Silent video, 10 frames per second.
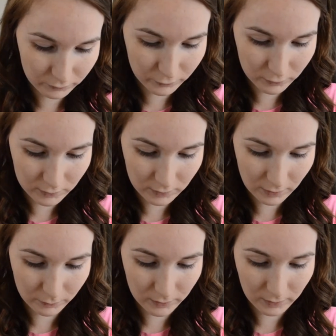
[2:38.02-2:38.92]
First
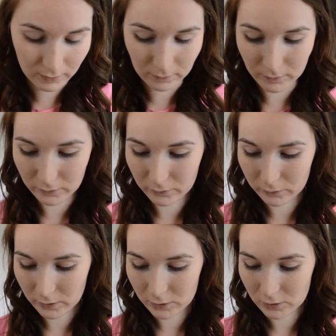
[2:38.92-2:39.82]
time when I get my
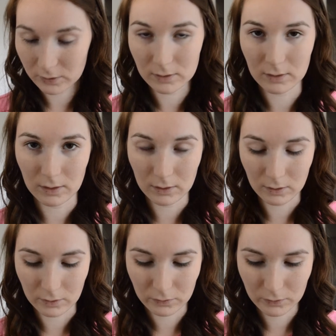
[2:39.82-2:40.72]
foundation is not
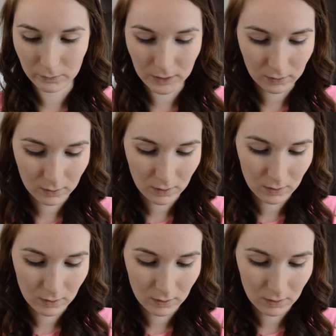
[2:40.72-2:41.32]
enough for me,